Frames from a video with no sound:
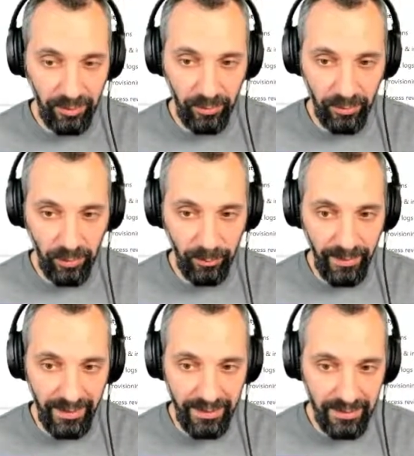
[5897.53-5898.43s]

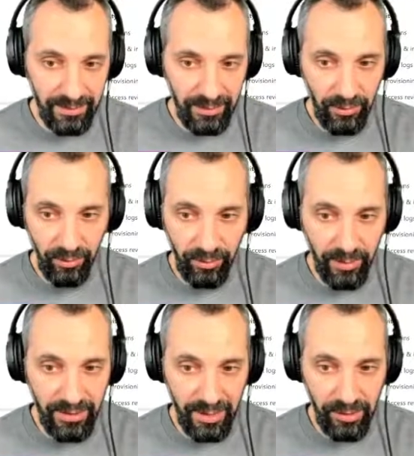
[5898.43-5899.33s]
role-based
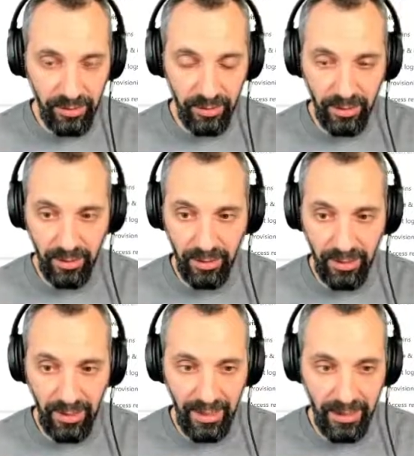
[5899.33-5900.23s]
Authorization
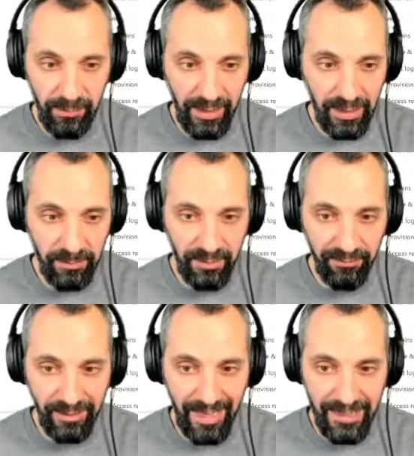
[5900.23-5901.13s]
in ASP.NET has been
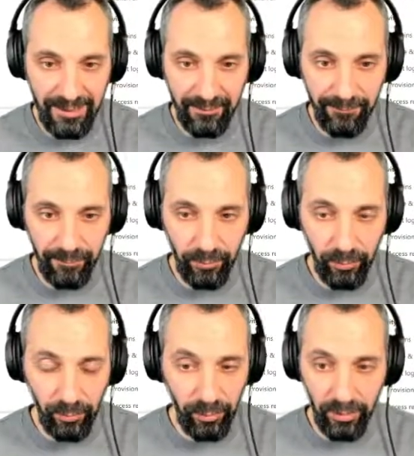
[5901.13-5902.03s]
fantastic
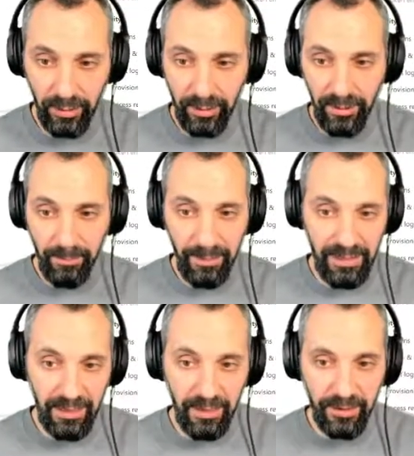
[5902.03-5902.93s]
for
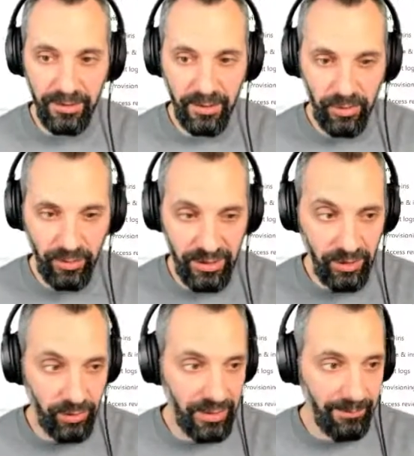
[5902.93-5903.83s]
many years, so this is
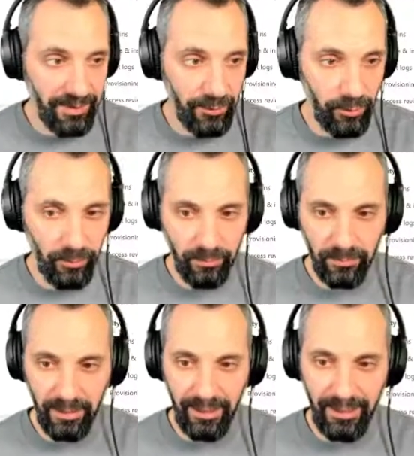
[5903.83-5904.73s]
not something new.
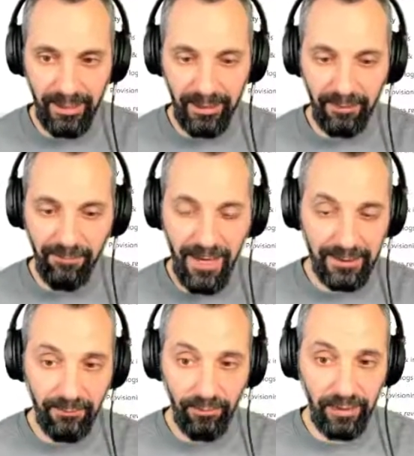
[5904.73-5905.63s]
In
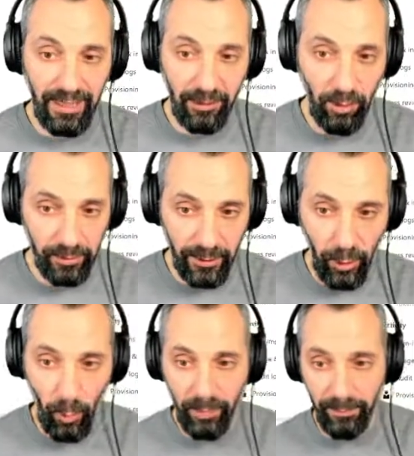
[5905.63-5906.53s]
fact, if you take all their
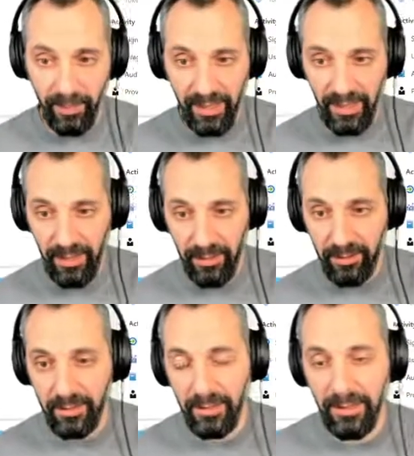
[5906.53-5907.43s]
code and bring it
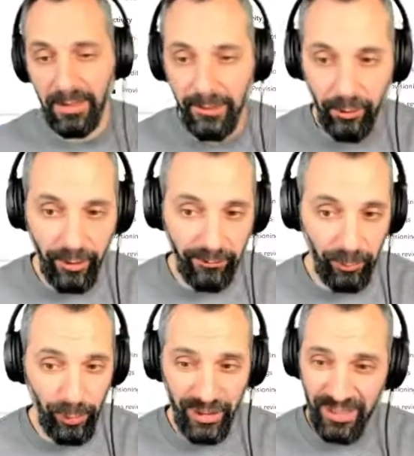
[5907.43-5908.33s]
here, all you have to
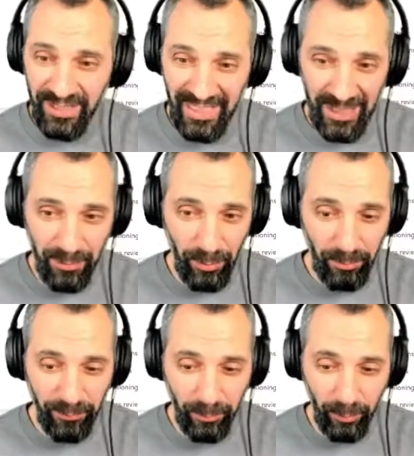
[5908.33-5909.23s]
do is just change probably
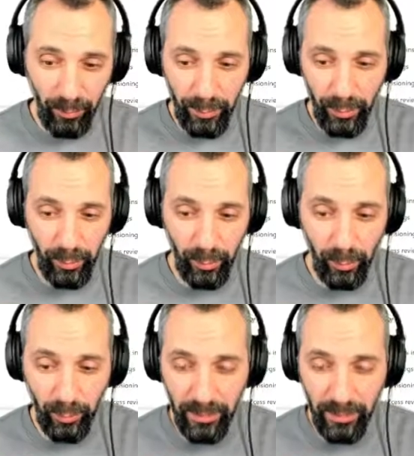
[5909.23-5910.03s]
from groups to